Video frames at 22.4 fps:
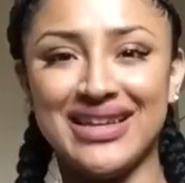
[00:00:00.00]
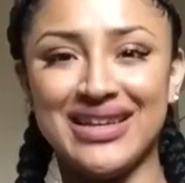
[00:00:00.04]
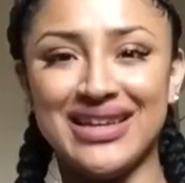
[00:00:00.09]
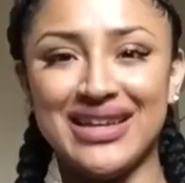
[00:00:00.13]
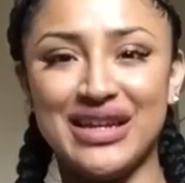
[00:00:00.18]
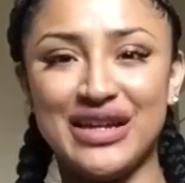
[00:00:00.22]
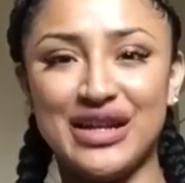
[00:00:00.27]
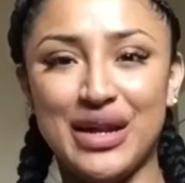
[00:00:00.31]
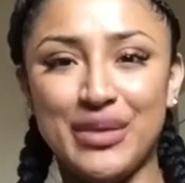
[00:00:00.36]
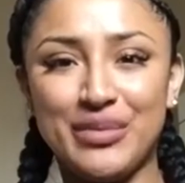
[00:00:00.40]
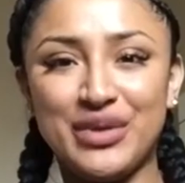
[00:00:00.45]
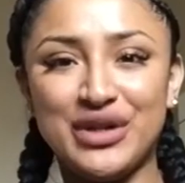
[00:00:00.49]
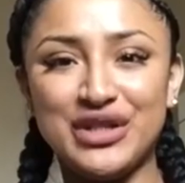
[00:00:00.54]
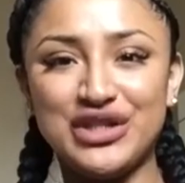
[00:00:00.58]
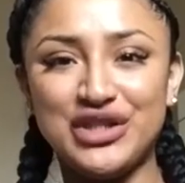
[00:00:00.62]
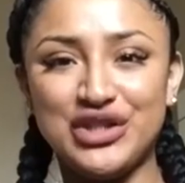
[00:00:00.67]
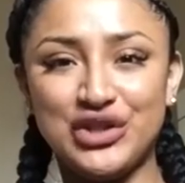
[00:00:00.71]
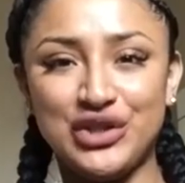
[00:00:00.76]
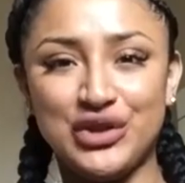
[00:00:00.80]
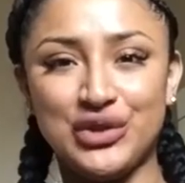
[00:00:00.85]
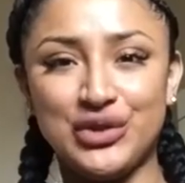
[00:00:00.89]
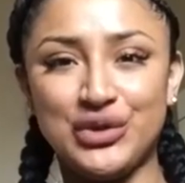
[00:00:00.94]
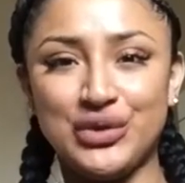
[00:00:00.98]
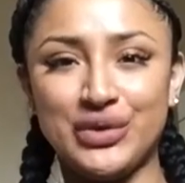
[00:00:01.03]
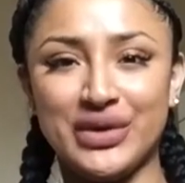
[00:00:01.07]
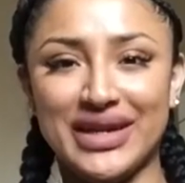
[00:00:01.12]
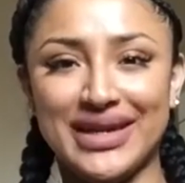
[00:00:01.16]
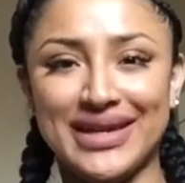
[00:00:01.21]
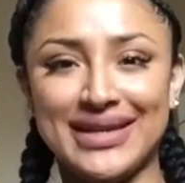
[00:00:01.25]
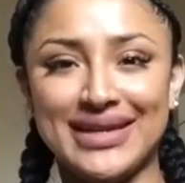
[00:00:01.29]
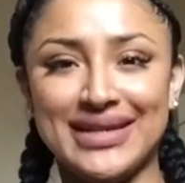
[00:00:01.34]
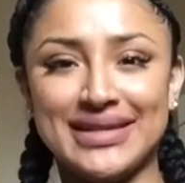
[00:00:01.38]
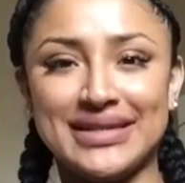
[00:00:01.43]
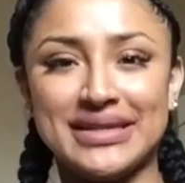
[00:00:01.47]
Number 2
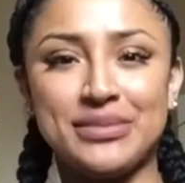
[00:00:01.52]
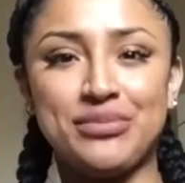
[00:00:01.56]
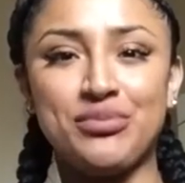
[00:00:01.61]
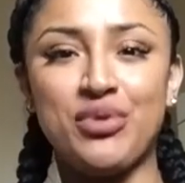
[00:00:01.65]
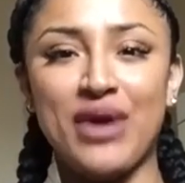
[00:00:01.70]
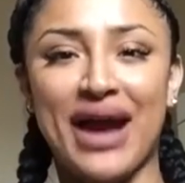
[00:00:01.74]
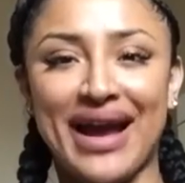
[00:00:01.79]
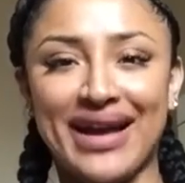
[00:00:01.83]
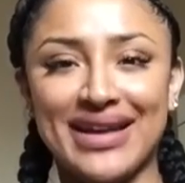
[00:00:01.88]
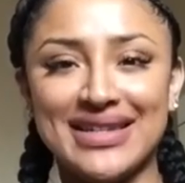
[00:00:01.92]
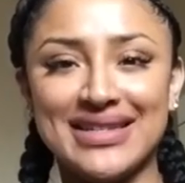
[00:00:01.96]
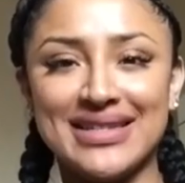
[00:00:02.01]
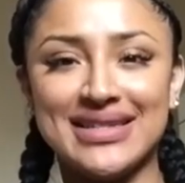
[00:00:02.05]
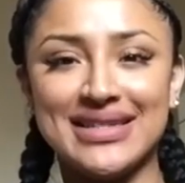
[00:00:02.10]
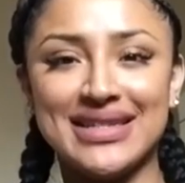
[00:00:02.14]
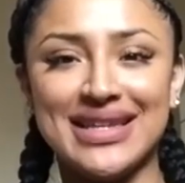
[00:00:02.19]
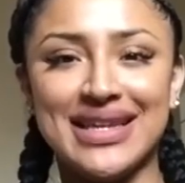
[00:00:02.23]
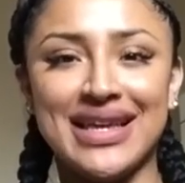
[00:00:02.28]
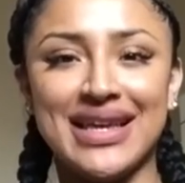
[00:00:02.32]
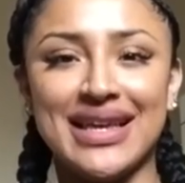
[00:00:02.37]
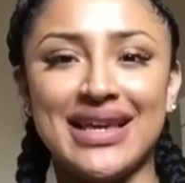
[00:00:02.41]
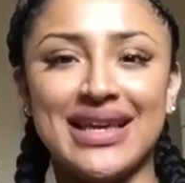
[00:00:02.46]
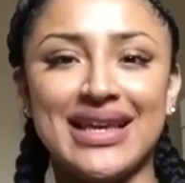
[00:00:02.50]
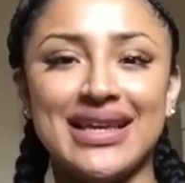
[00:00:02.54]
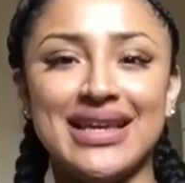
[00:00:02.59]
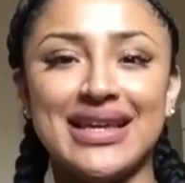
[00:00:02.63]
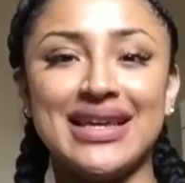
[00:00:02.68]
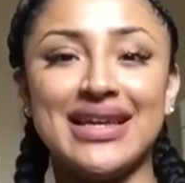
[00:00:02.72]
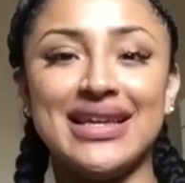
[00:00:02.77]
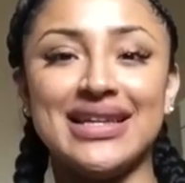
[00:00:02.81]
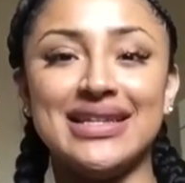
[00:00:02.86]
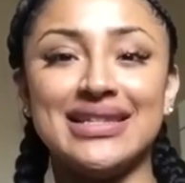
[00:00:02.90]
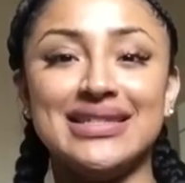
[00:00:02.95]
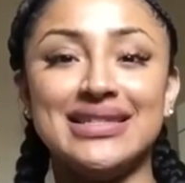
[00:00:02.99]
is practicing
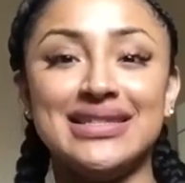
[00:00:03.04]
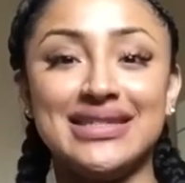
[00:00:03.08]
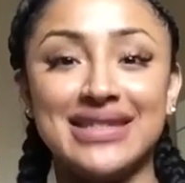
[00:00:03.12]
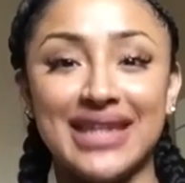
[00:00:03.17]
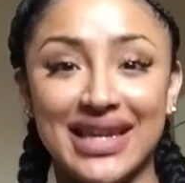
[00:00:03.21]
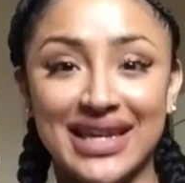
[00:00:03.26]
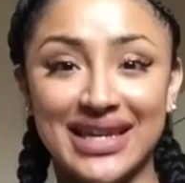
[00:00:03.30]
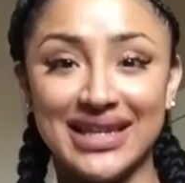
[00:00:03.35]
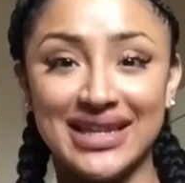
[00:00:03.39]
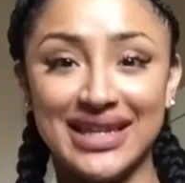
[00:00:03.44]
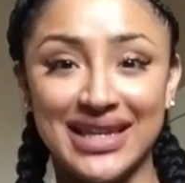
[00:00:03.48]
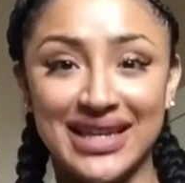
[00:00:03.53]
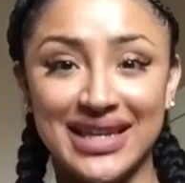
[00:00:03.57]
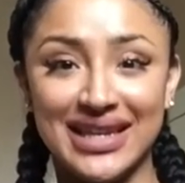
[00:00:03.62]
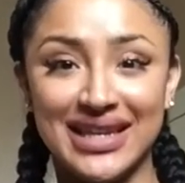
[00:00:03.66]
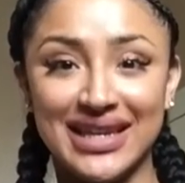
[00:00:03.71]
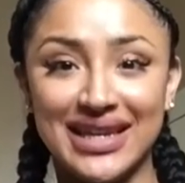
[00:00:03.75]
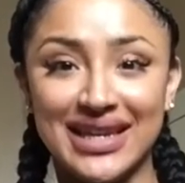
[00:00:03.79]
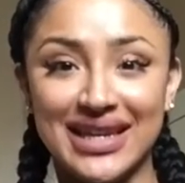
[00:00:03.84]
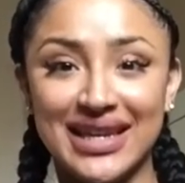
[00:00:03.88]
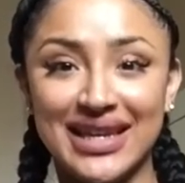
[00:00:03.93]
daily.